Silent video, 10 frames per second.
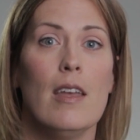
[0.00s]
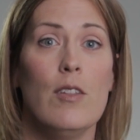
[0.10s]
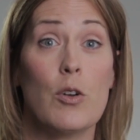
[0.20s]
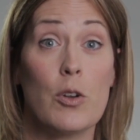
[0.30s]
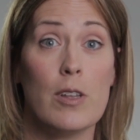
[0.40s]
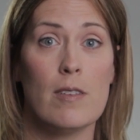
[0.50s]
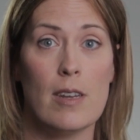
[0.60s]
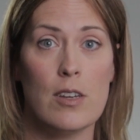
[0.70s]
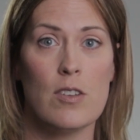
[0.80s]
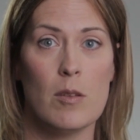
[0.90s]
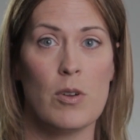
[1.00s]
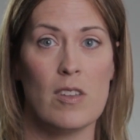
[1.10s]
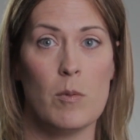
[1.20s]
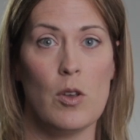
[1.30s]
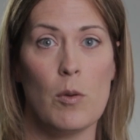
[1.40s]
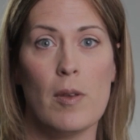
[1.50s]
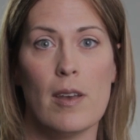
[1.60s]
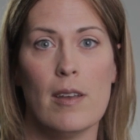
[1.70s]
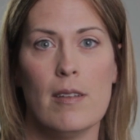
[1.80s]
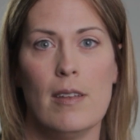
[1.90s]
In the early stages of
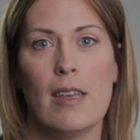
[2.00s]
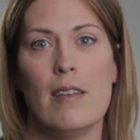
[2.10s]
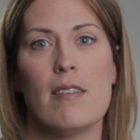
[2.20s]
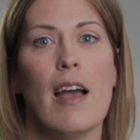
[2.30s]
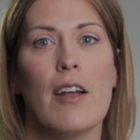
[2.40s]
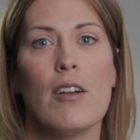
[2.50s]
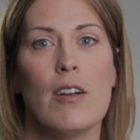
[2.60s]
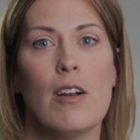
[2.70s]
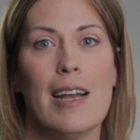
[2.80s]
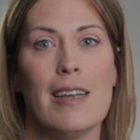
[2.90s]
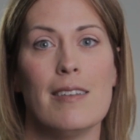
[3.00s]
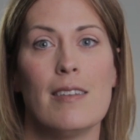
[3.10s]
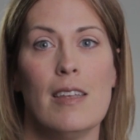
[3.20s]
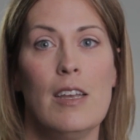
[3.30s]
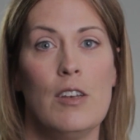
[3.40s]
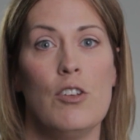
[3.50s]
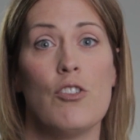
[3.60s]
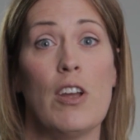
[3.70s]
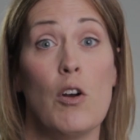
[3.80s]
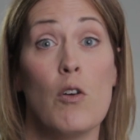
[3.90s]
presbyopia, it can tire our eyes to
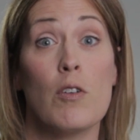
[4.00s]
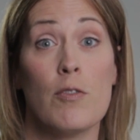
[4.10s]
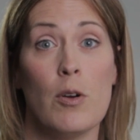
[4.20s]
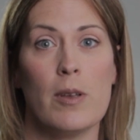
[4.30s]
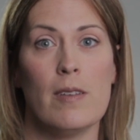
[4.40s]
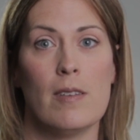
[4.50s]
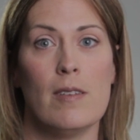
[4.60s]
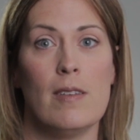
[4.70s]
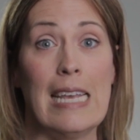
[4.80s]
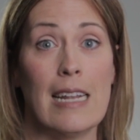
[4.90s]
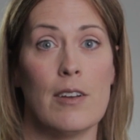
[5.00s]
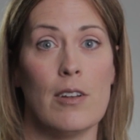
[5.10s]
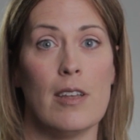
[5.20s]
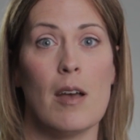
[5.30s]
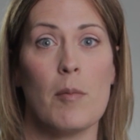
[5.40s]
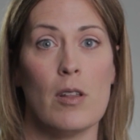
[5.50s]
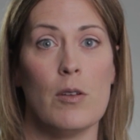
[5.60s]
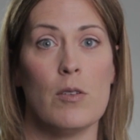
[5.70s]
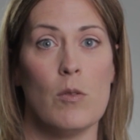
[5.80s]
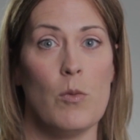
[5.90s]
try to overfocus to see clearly up
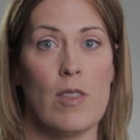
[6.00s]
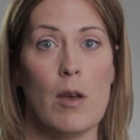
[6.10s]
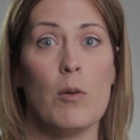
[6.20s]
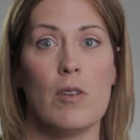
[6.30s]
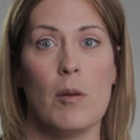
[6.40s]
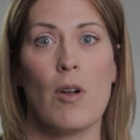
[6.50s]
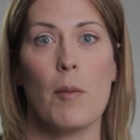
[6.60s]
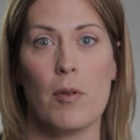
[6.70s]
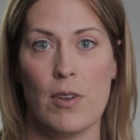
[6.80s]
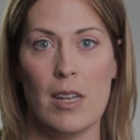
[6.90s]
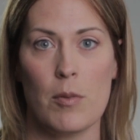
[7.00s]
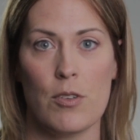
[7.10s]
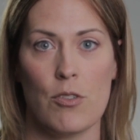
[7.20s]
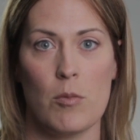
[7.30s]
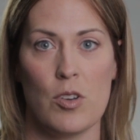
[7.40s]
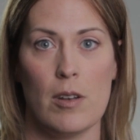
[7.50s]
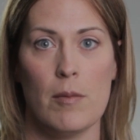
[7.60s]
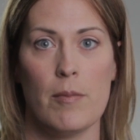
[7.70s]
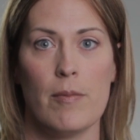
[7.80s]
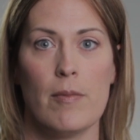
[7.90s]
close without a proper reading prescription.
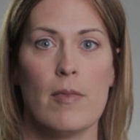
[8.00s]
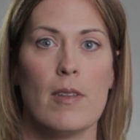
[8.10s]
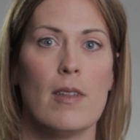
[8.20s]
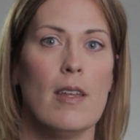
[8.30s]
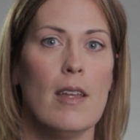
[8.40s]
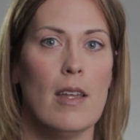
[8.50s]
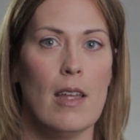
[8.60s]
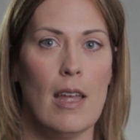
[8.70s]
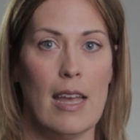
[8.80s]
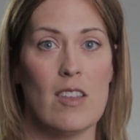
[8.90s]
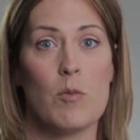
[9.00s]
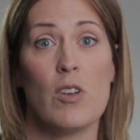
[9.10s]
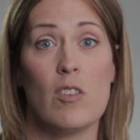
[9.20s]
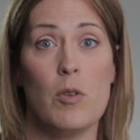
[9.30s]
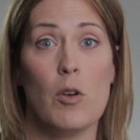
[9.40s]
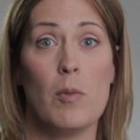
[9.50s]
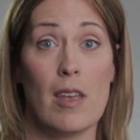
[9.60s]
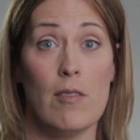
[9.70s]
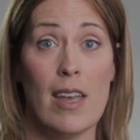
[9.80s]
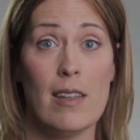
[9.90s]
As
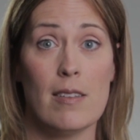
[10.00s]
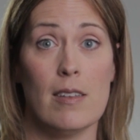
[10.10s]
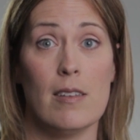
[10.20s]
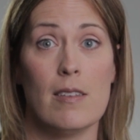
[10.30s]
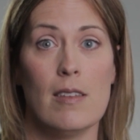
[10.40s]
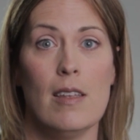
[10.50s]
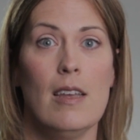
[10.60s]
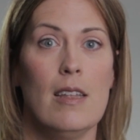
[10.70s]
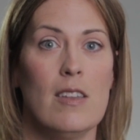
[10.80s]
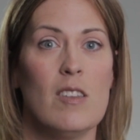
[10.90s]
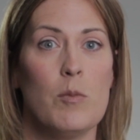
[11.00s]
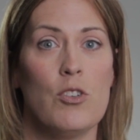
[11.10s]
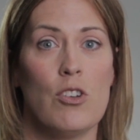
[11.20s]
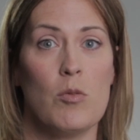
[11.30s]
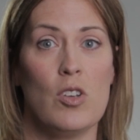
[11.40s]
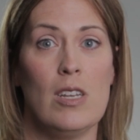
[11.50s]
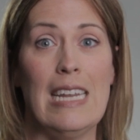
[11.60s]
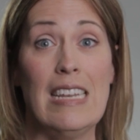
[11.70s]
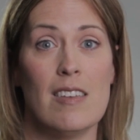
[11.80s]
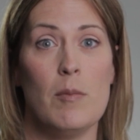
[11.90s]
presbyopia advances, this prescription
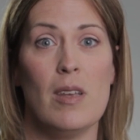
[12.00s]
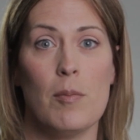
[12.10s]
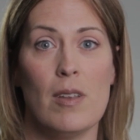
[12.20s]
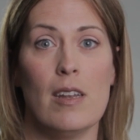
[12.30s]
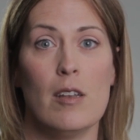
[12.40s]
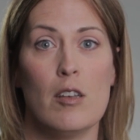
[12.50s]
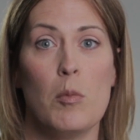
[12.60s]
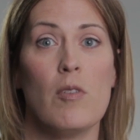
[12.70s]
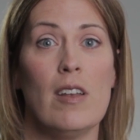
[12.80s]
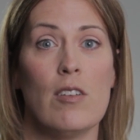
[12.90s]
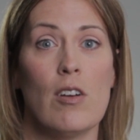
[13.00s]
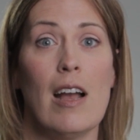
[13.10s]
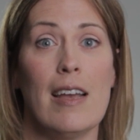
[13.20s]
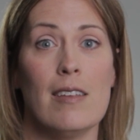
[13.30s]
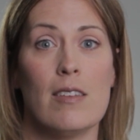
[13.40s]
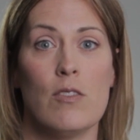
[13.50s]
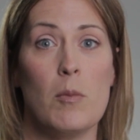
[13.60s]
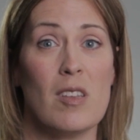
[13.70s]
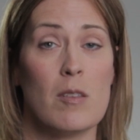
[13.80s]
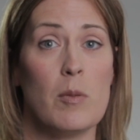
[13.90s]
needs to be updated to prevent our eyes
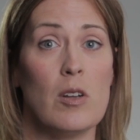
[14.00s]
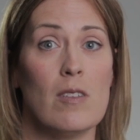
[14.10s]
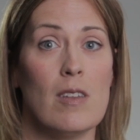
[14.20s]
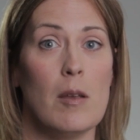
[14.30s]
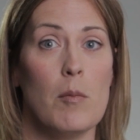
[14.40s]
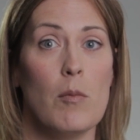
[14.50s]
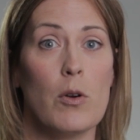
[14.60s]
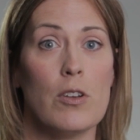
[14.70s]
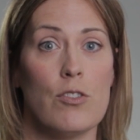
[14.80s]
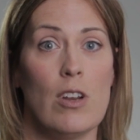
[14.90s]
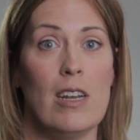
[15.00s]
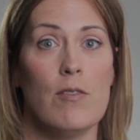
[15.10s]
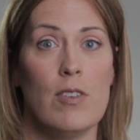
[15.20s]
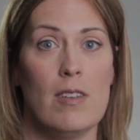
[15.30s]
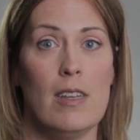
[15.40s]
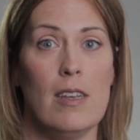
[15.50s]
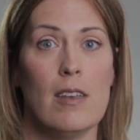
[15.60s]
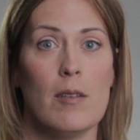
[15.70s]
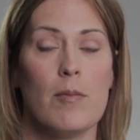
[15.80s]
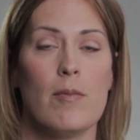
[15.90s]
from experiencing more strain and
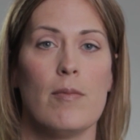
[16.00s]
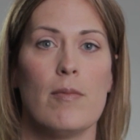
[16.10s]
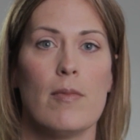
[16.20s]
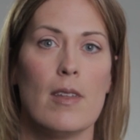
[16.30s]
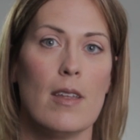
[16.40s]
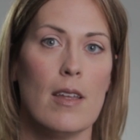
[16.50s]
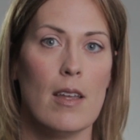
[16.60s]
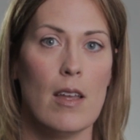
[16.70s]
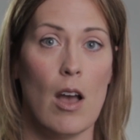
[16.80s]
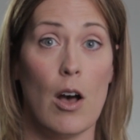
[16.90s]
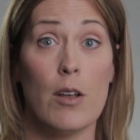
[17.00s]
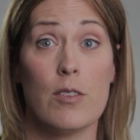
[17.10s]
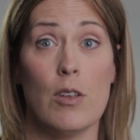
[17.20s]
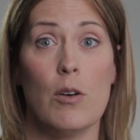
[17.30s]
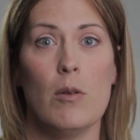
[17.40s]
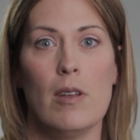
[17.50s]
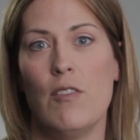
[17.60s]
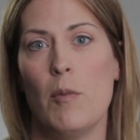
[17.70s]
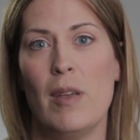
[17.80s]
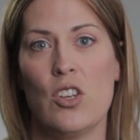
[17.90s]
fatigue. Also,
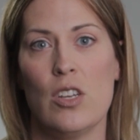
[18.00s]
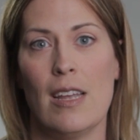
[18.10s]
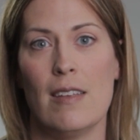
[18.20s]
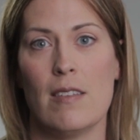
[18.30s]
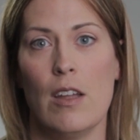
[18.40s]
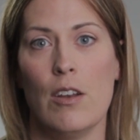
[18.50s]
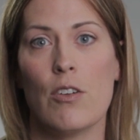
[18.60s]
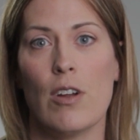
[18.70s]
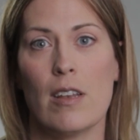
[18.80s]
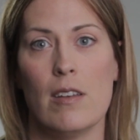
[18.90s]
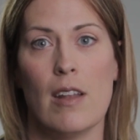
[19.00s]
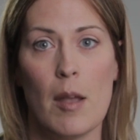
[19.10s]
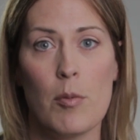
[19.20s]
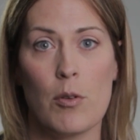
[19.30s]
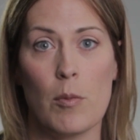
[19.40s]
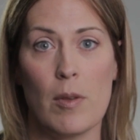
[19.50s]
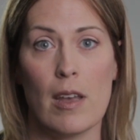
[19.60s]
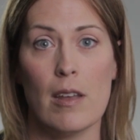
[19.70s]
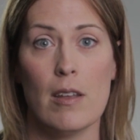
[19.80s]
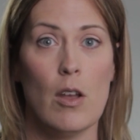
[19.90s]
if a patient has uncorrected
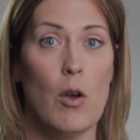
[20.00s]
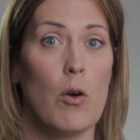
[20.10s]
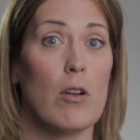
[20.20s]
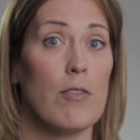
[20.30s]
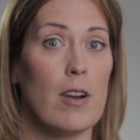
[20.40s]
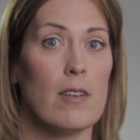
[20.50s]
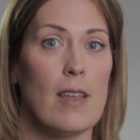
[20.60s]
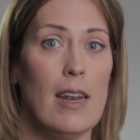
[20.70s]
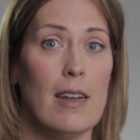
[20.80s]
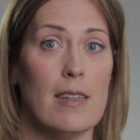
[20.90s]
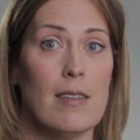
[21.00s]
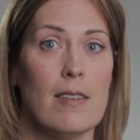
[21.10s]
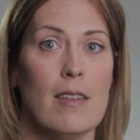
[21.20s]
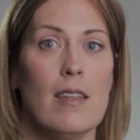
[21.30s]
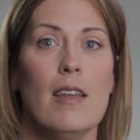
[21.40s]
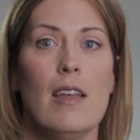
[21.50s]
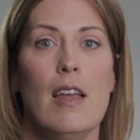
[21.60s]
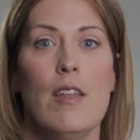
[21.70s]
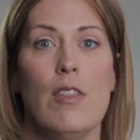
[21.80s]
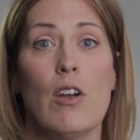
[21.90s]
hyperopia or farsightedness,
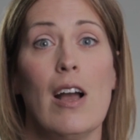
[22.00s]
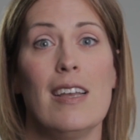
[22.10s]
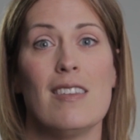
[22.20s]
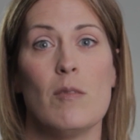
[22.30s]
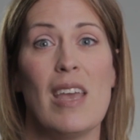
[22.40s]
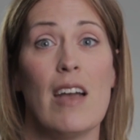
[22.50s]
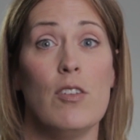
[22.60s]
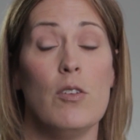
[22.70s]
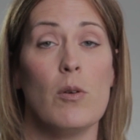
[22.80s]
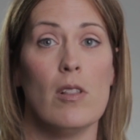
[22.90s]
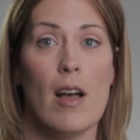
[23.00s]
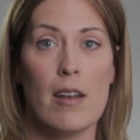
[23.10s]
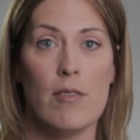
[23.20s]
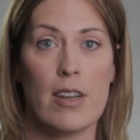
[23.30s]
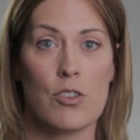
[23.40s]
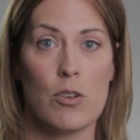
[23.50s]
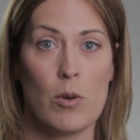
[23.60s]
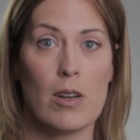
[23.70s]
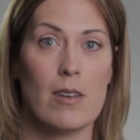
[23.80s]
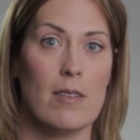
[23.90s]
their eyes may have to do a lot of extra
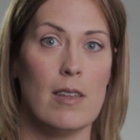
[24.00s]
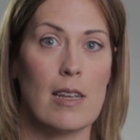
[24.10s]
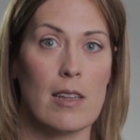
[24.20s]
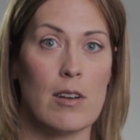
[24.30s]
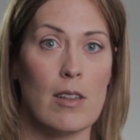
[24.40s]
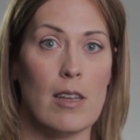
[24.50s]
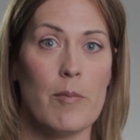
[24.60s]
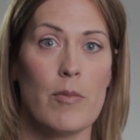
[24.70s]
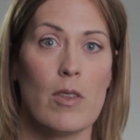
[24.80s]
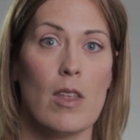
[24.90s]
work to see clearly,